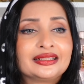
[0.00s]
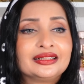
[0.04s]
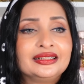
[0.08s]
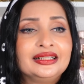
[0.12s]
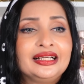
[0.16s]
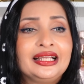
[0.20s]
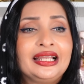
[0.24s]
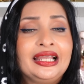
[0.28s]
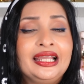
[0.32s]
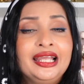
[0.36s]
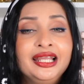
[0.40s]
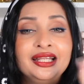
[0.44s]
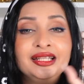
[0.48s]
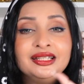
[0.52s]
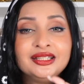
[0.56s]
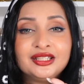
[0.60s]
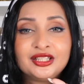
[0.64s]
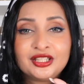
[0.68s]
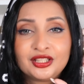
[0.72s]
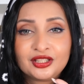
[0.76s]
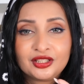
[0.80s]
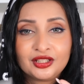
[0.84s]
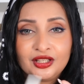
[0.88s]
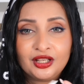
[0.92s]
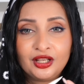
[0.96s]

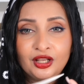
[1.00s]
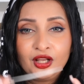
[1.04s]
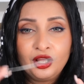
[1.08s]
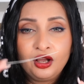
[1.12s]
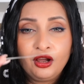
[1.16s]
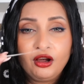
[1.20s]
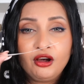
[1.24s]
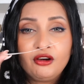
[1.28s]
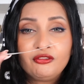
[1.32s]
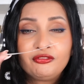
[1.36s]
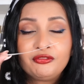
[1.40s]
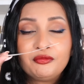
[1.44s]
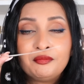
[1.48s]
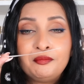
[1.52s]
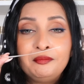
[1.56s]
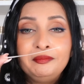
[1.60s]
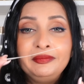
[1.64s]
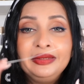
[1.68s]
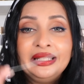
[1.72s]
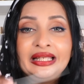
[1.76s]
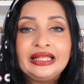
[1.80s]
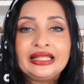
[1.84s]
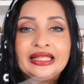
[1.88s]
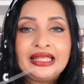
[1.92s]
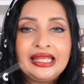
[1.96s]
hint of
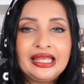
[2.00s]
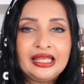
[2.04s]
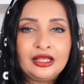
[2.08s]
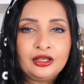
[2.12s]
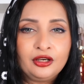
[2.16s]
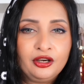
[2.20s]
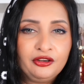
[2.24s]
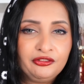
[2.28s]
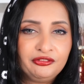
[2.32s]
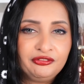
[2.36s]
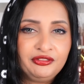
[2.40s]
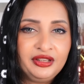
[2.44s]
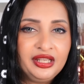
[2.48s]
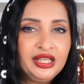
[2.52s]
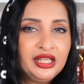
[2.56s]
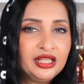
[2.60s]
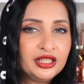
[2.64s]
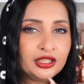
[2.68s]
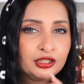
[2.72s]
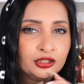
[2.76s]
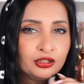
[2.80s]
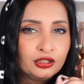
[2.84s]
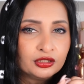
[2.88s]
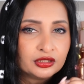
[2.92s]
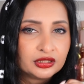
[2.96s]
milky coffee,
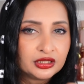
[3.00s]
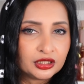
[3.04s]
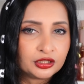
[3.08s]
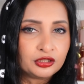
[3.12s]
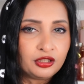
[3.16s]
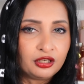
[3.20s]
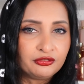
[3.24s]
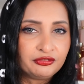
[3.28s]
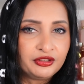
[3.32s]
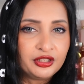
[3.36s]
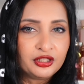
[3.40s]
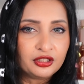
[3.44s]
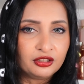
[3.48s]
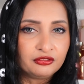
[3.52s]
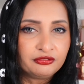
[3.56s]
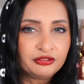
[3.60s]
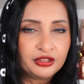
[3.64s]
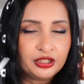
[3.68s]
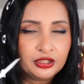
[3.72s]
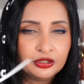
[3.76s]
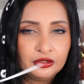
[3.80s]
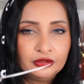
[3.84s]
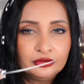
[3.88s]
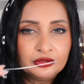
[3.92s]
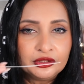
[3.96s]
not the
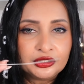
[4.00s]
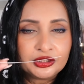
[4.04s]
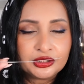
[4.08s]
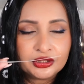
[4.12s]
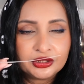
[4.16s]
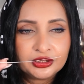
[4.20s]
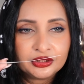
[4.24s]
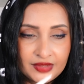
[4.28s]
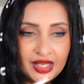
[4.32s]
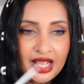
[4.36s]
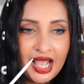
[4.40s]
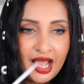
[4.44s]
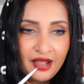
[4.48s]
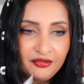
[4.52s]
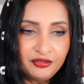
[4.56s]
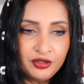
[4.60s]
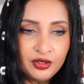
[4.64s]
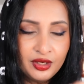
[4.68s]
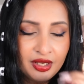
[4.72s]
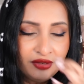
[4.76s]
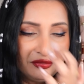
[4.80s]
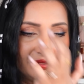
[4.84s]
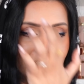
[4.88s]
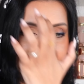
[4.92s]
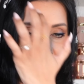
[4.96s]
coffee note. Have
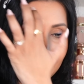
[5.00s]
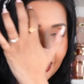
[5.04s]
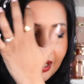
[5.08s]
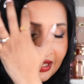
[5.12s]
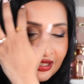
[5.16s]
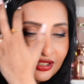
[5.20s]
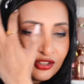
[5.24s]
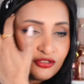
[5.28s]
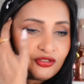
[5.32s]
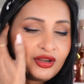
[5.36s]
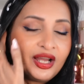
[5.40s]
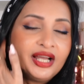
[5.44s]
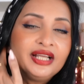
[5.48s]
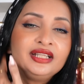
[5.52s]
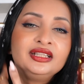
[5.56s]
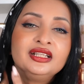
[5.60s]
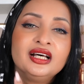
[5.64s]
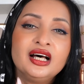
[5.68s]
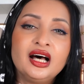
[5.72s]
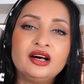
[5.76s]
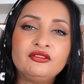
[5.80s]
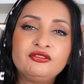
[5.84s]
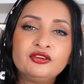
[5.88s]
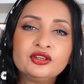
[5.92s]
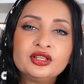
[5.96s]
you ever tried the
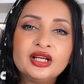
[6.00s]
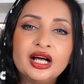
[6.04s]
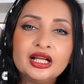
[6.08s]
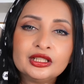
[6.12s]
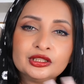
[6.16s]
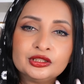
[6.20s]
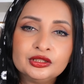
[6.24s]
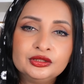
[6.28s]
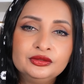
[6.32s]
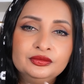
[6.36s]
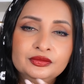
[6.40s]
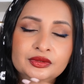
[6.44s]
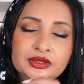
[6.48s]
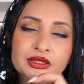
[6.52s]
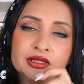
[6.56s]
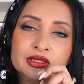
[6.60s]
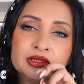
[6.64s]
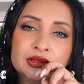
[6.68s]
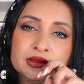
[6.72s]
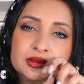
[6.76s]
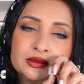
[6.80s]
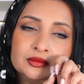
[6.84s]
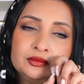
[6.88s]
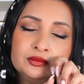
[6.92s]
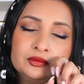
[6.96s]
Affogato?
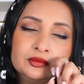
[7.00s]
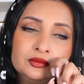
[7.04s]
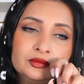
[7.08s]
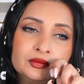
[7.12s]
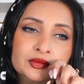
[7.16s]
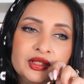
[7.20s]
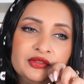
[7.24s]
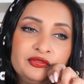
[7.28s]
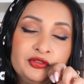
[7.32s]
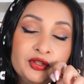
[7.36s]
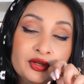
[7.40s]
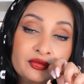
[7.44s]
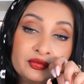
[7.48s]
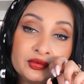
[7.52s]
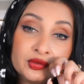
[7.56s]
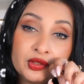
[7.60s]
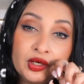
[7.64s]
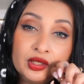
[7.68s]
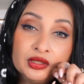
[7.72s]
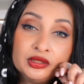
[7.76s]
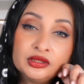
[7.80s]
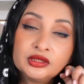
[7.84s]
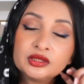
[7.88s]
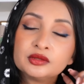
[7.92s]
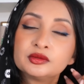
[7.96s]
If you have
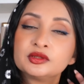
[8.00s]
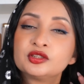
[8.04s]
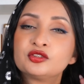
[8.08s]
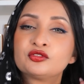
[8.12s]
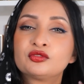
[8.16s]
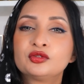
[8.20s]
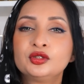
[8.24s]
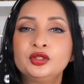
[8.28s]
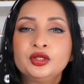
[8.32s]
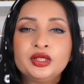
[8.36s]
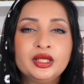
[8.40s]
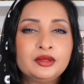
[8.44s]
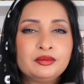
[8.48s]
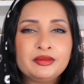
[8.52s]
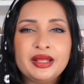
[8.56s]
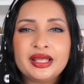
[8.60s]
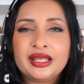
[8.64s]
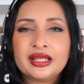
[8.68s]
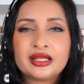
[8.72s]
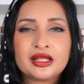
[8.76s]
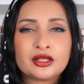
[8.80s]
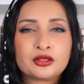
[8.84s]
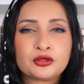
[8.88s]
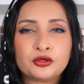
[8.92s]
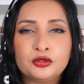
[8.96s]
not, you can
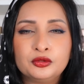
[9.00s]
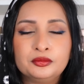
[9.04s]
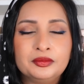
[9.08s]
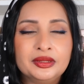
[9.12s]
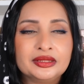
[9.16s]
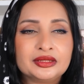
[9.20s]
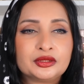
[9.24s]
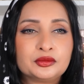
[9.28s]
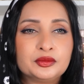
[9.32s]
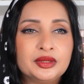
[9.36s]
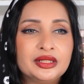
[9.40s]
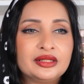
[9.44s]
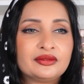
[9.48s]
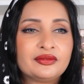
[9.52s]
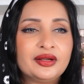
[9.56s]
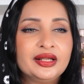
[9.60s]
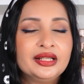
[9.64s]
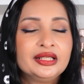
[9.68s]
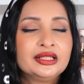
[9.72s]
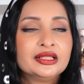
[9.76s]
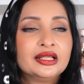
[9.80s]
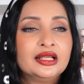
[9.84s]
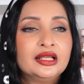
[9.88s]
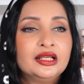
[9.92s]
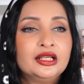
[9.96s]
make it at home as well,
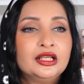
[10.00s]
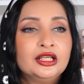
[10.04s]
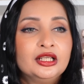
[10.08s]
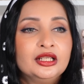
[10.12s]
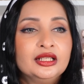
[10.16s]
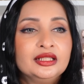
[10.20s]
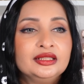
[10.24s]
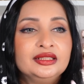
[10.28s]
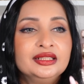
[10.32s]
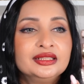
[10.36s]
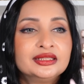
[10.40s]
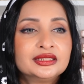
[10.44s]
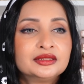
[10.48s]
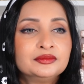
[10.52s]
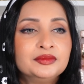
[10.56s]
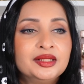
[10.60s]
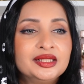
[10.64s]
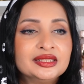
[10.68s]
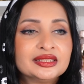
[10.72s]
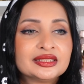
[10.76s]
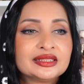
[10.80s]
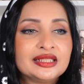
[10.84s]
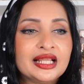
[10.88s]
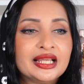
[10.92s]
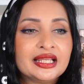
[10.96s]
right? This
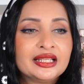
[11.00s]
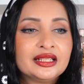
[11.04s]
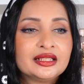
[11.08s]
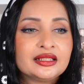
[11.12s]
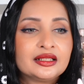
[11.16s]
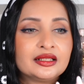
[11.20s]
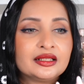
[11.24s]
smells like